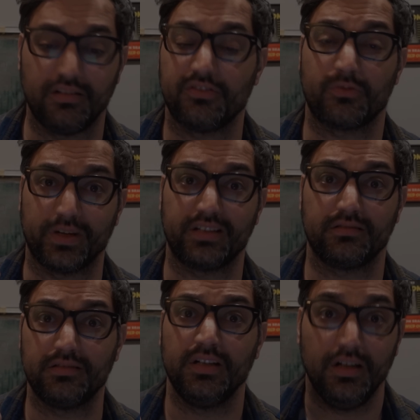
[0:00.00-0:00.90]
Sweet.
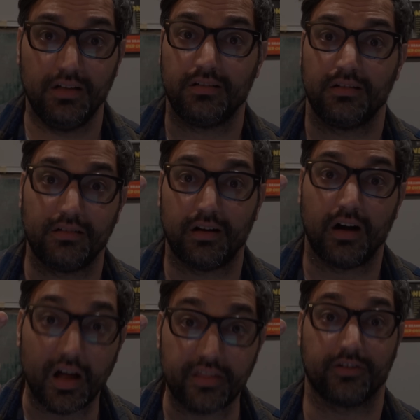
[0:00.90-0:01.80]

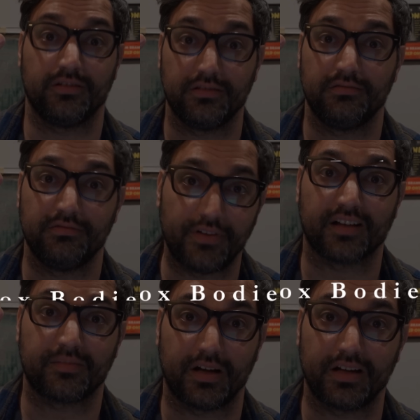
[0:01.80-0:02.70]
Other
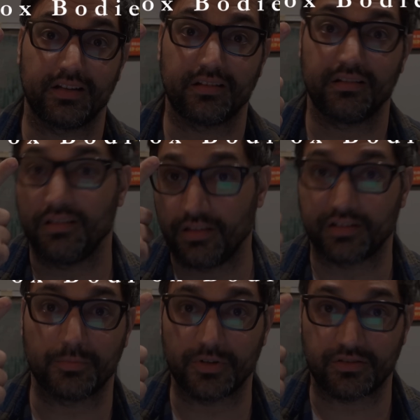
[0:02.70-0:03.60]
Fox bodies,
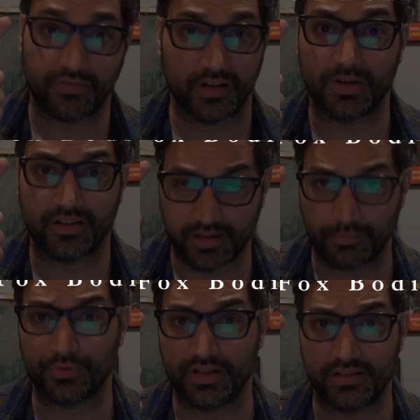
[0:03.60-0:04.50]
Thunderbirds, Fairmonts,
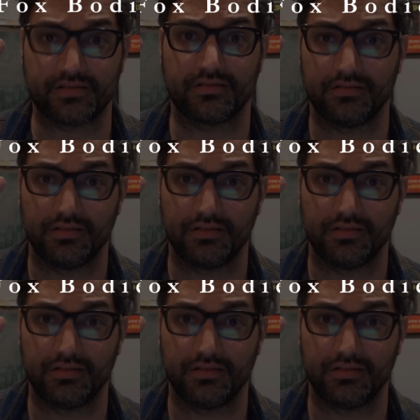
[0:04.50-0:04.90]
Capris,